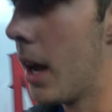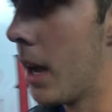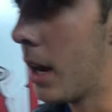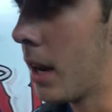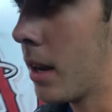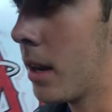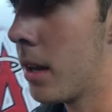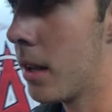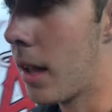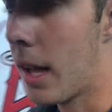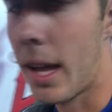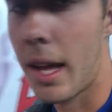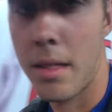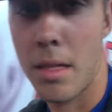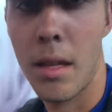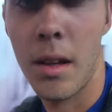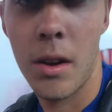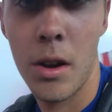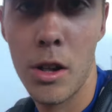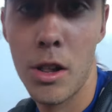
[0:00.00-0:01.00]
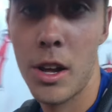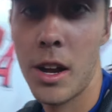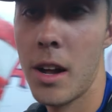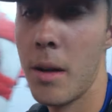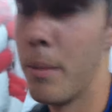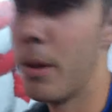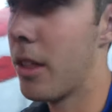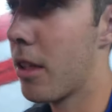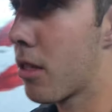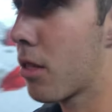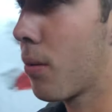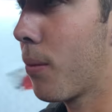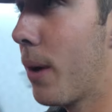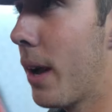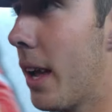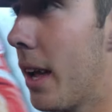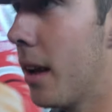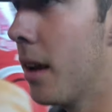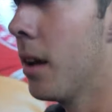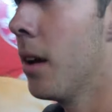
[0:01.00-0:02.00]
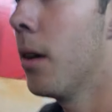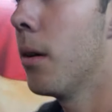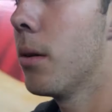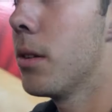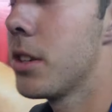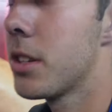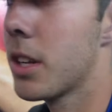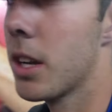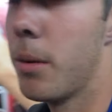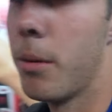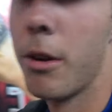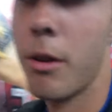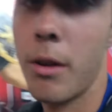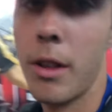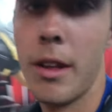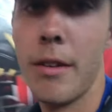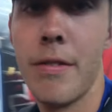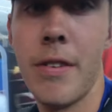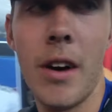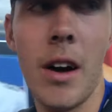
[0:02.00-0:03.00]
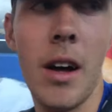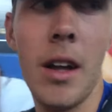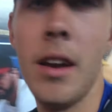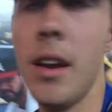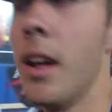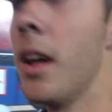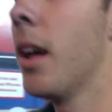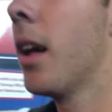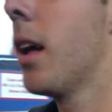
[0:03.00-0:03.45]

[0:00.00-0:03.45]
And then, like I said earlier, I'm in the suite, which is gonna be really fun.